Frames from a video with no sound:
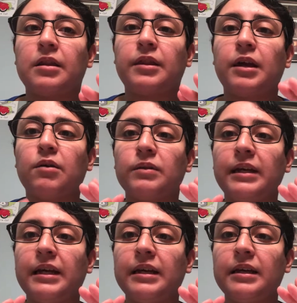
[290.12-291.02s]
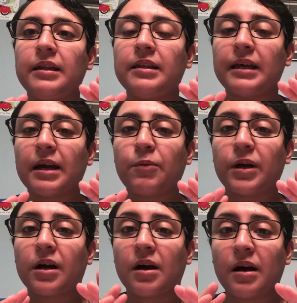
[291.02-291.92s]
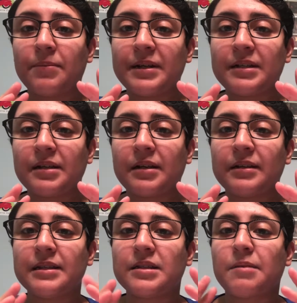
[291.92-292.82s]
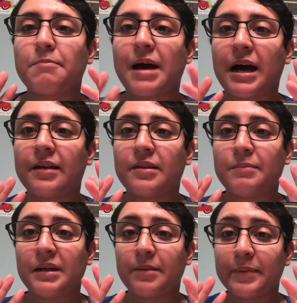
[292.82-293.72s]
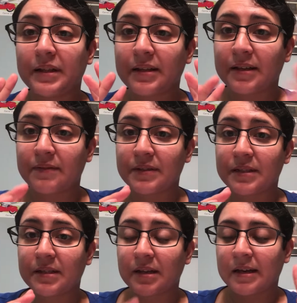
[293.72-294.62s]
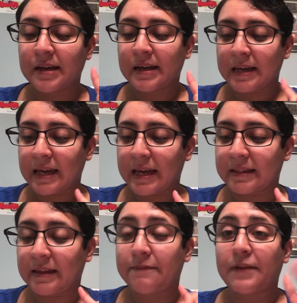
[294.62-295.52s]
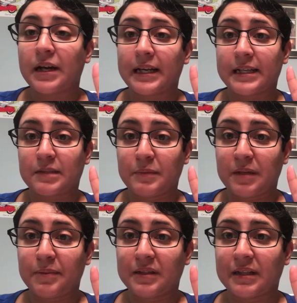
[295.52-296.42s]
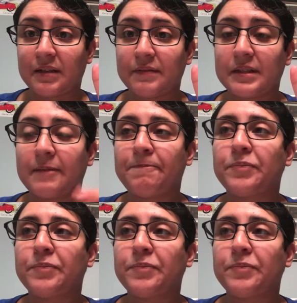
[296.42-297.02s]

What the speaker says: The only thing I want to comment on is the math manipulatives and the phonics manipulatives.